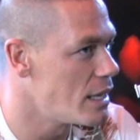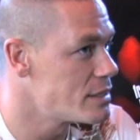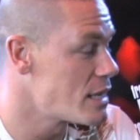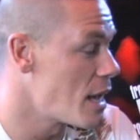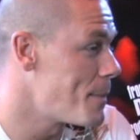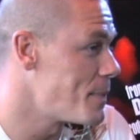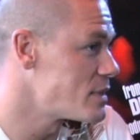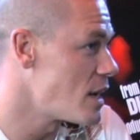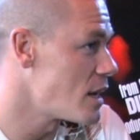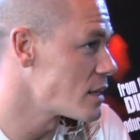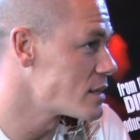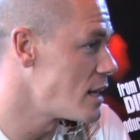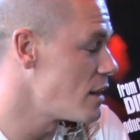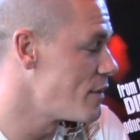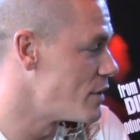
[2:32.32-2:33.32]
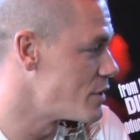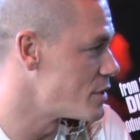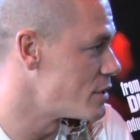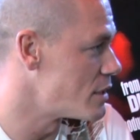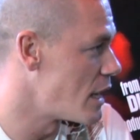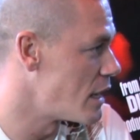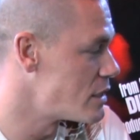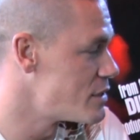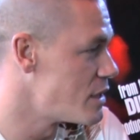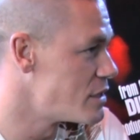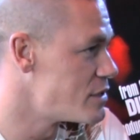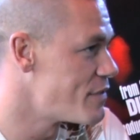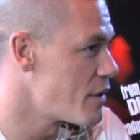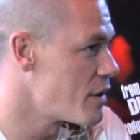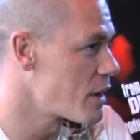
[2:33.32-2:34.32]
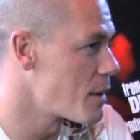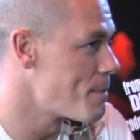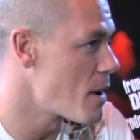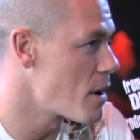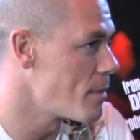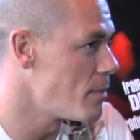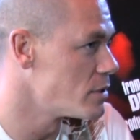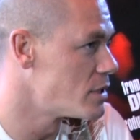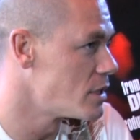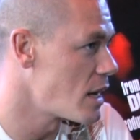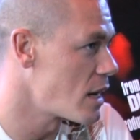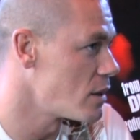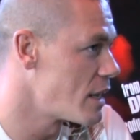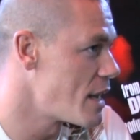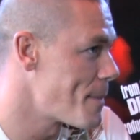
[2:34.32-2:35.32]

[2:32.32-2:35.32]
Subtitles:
episodic television, and it's very comparable to not only